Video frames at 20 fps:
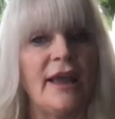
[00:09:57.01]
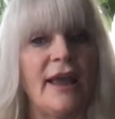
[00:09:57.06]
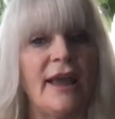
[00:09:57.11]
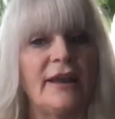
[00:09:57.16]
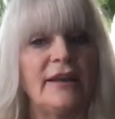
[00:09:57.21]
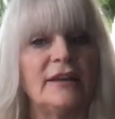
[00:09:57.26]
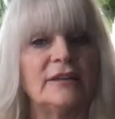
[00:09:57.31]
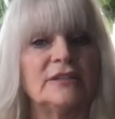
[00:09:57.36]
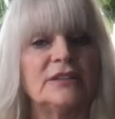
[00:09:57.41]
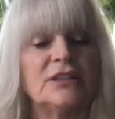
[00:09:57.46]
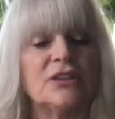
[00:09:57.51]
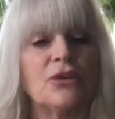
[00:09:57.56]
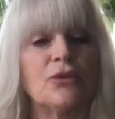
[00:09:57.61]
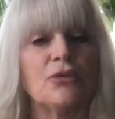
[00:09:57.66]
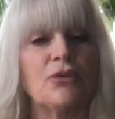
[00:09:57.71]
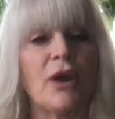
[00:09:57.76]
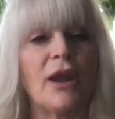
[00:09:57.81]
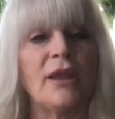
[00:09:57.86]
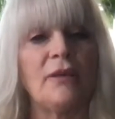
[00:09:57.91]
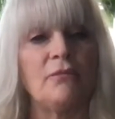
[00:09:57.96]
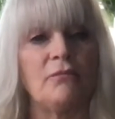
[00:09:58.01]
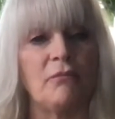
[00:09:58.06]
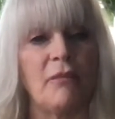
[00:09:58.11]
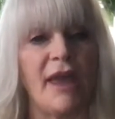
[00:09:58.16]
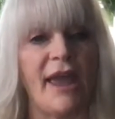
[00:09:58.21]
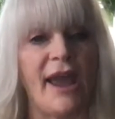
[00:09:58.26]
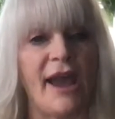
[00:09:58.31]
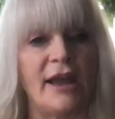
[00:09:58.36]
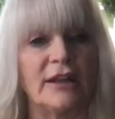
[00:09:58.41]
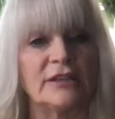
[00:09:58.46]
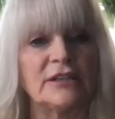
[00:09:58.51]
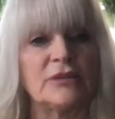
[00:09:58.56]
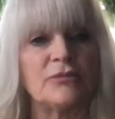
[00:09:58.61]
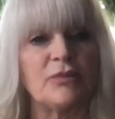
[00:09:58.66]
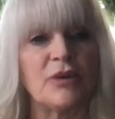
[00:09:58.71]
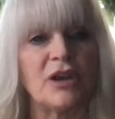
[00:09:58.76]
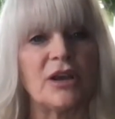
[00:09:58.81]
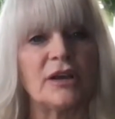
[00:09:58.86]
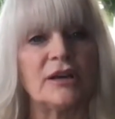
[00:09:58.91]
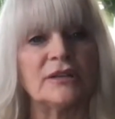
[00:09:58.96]
and it's the right match
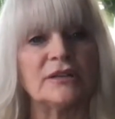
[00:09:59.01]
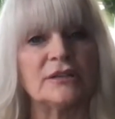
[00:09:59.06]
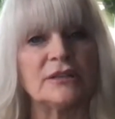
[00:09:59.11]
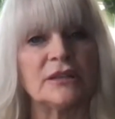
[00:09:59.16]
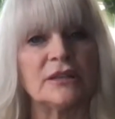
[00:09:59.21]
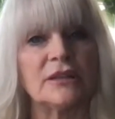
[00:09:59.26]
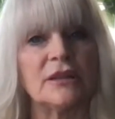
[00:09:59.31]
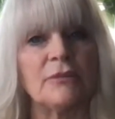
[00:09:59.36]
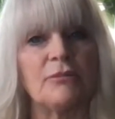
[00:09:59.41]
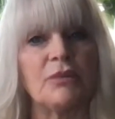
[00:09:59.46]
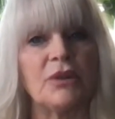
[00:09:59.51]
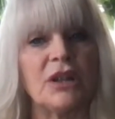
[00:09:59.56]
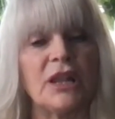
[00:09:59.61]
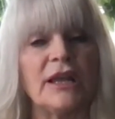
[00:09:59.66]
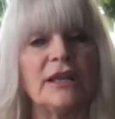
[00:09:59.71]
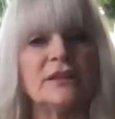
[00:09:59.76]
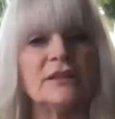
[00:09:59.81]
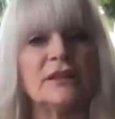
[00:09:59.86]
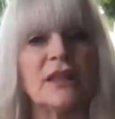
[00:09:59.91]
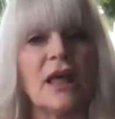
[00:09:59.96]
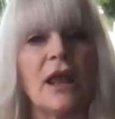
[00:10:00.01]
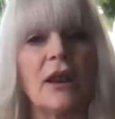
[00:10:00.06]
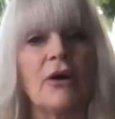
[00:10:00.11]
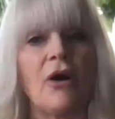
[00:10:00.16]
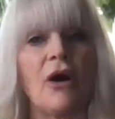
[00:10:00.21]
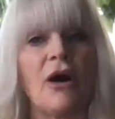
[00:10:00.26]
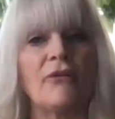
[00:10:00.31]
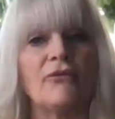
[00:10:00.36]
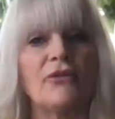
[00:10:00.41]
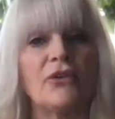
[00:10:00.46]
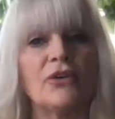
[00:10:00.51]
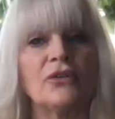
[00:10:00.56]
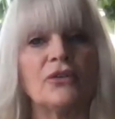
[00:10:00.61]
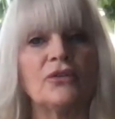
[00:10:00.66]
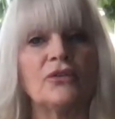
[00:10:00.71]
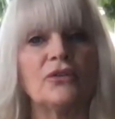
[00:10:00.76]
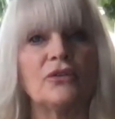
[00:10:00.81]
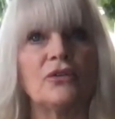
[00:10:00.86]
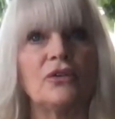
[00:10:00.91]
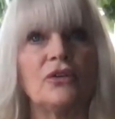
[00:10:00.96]
because the place that
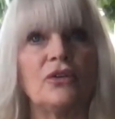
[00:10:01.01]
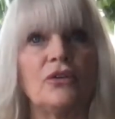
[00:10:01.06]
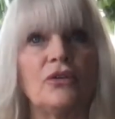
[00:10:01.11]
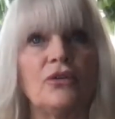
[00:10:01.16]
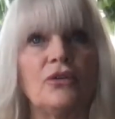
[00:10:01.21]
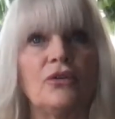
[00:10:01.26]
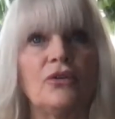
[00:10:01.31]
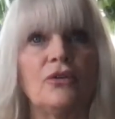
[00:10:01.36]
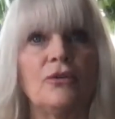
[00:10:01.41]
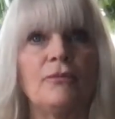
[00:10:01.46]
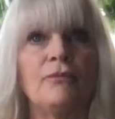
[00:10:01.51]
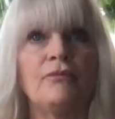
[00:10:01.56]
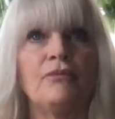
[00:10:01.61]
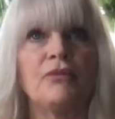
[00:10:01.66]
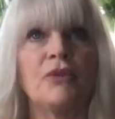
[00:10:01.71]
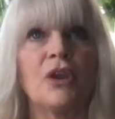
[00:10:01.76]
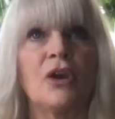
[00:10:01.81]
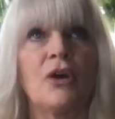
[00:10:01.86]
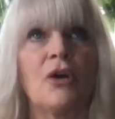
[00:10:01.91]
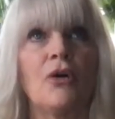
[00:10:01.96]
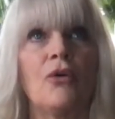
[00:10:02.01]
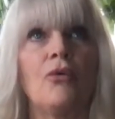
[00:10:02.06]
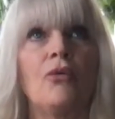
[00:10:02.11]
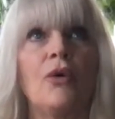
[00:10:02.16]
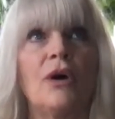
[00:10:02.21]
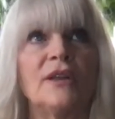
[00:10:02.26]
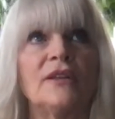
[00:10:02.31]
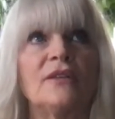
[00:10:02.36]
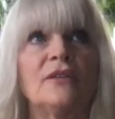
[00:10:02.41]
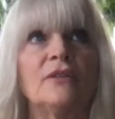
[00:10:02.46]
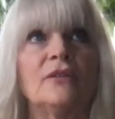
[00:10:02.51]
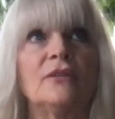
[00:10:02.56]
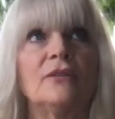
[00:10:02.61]
offers you what